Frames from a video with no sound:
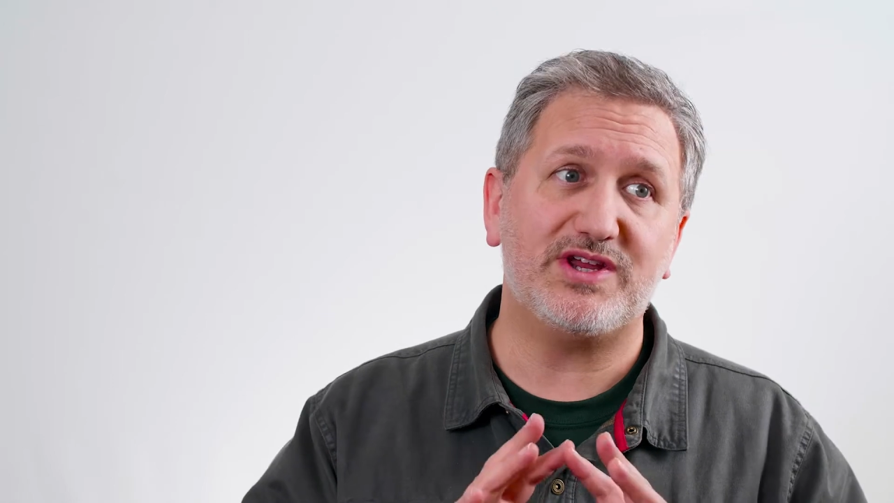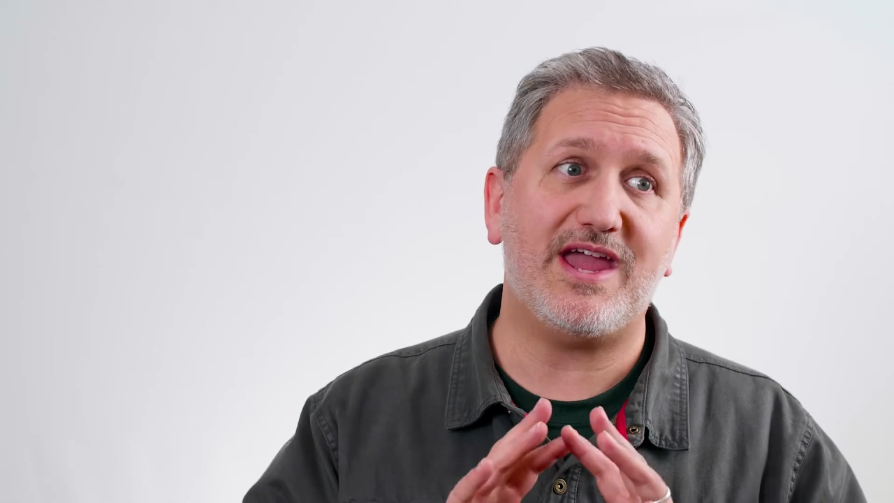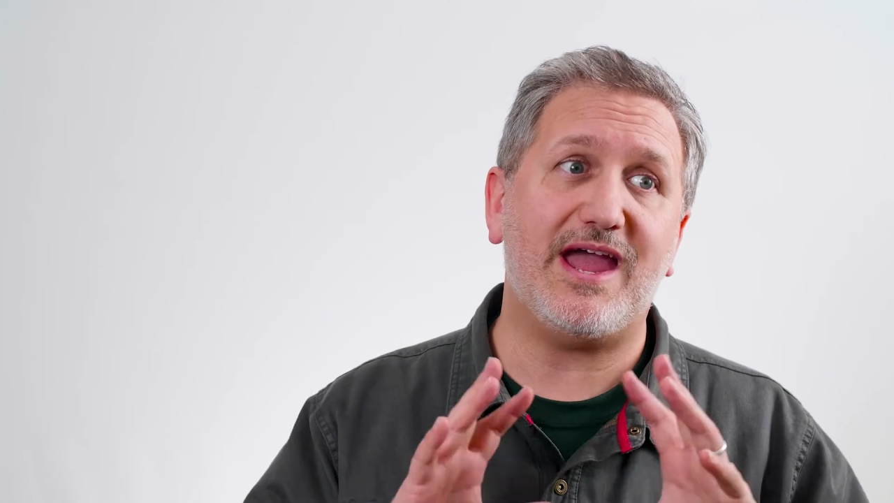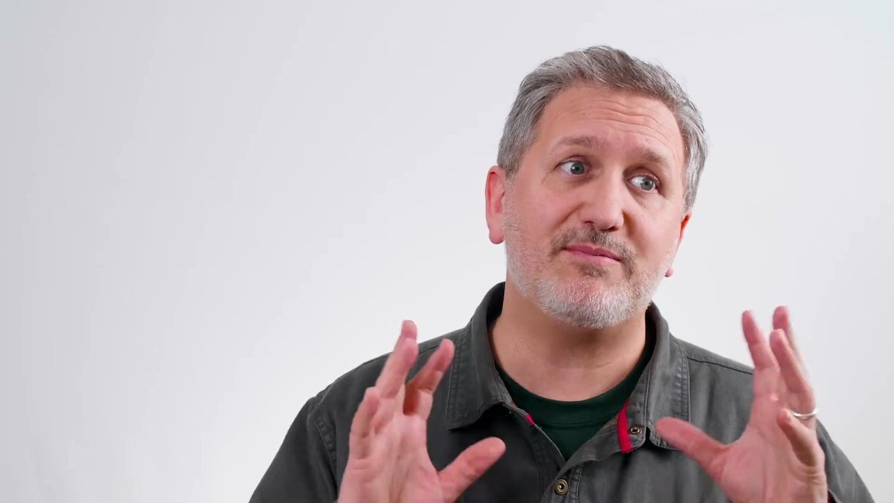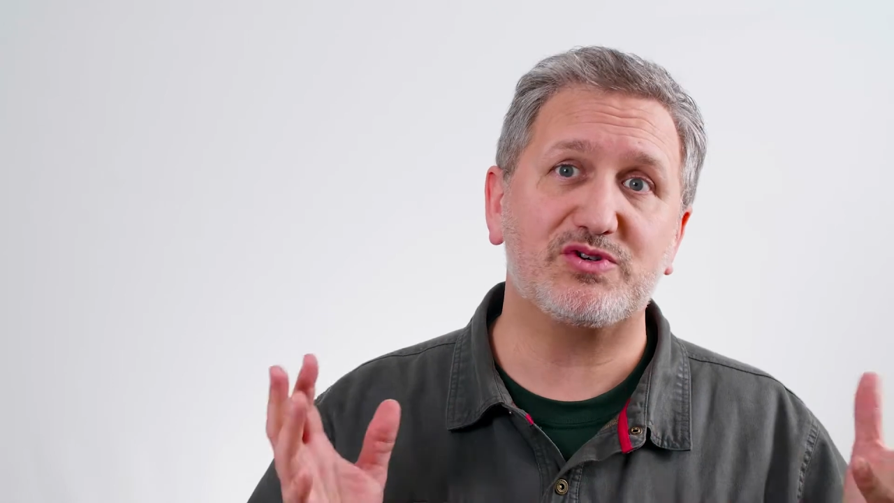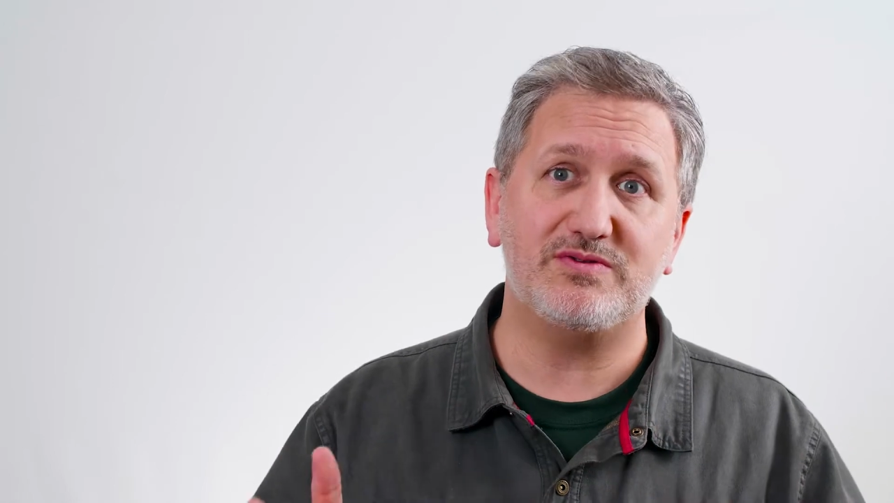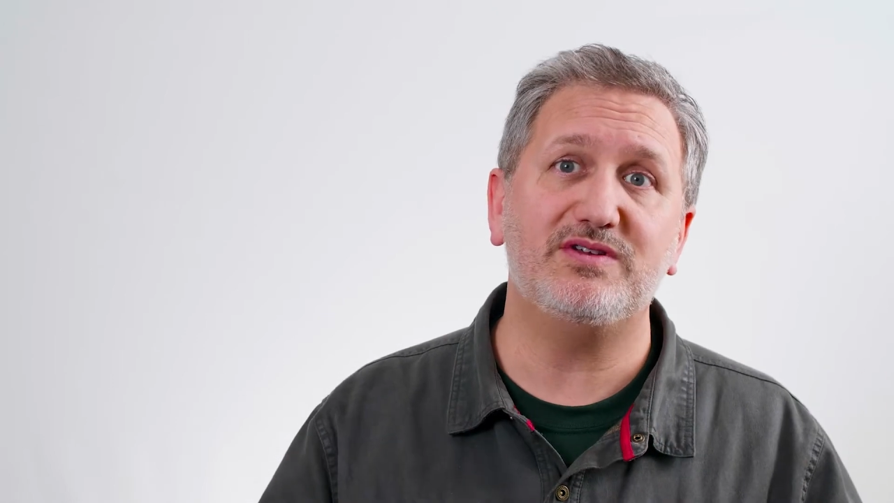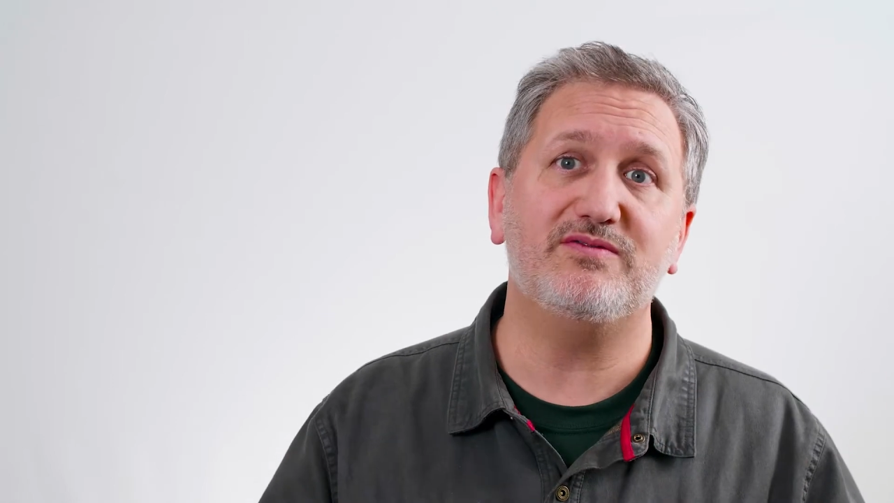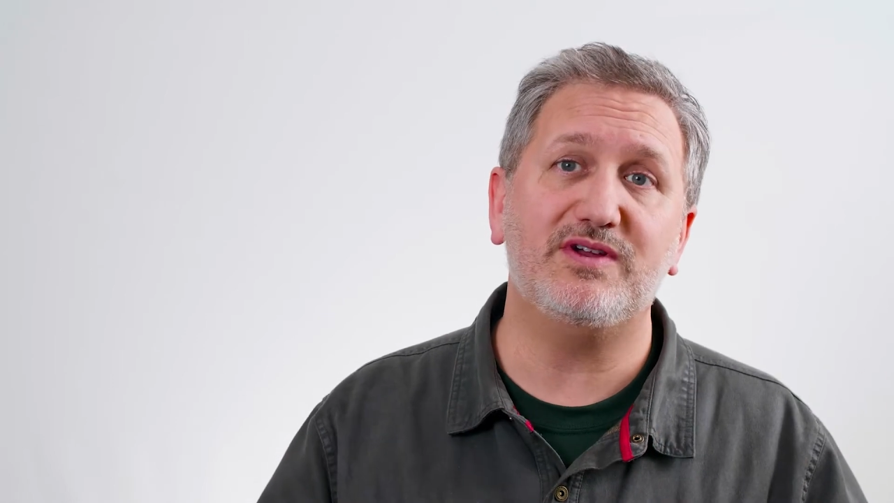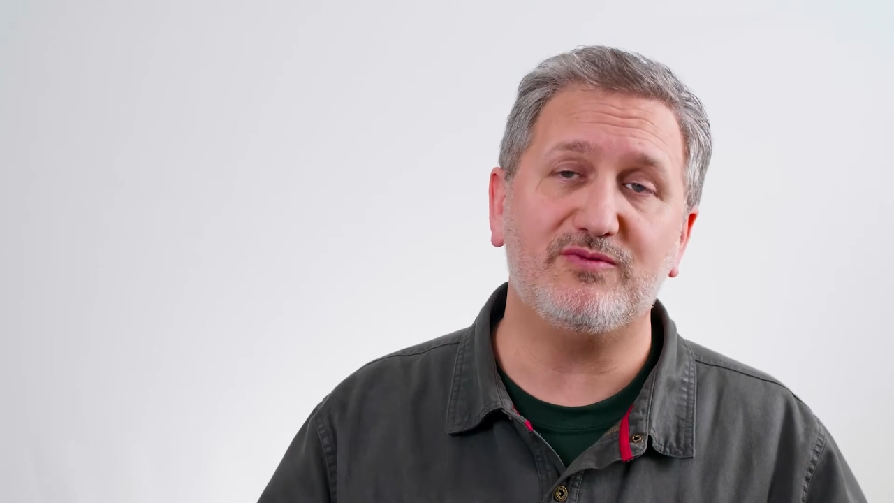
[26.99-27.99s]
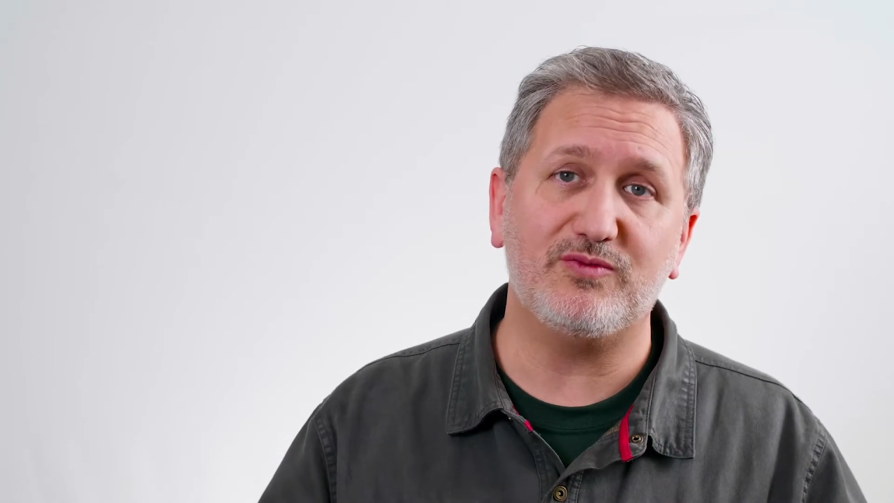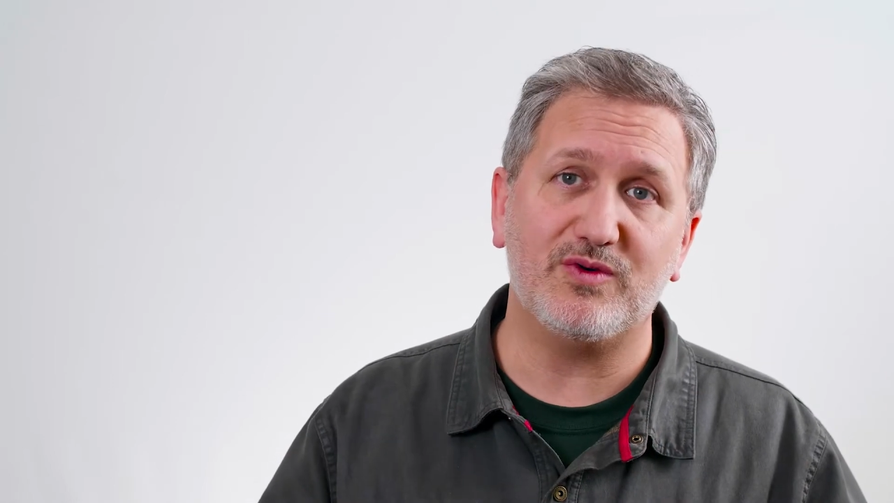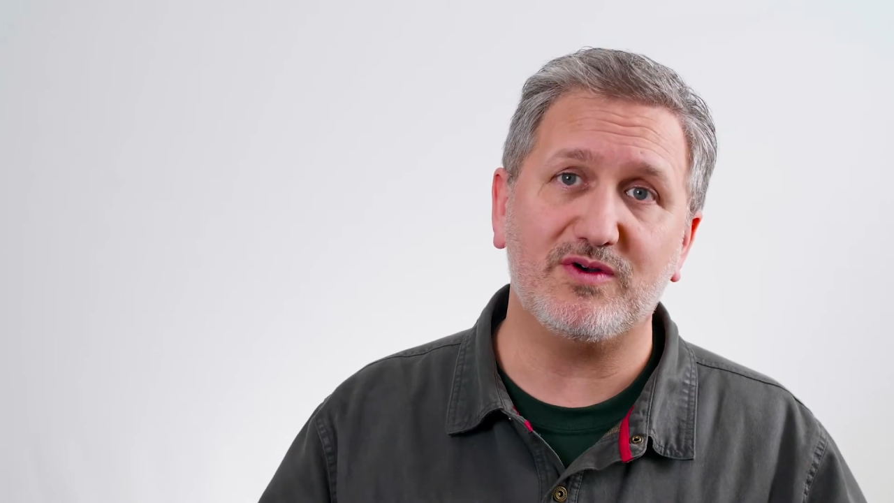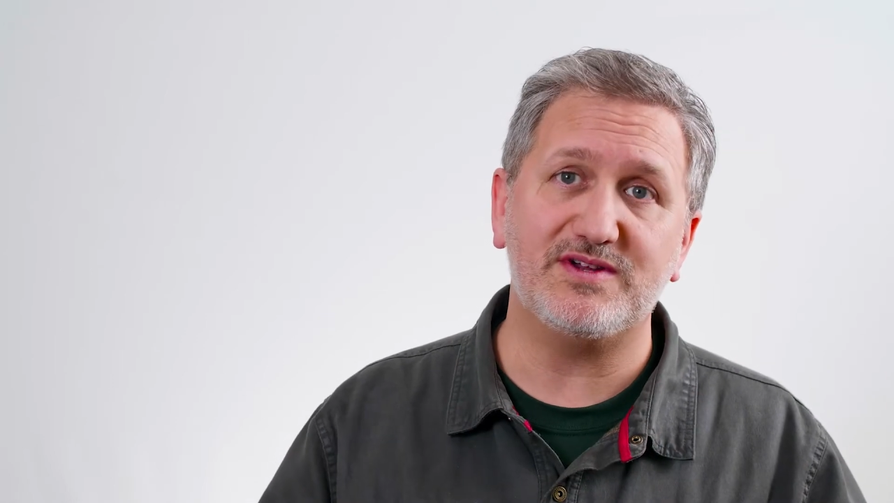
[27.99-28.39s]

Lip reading: capture the event for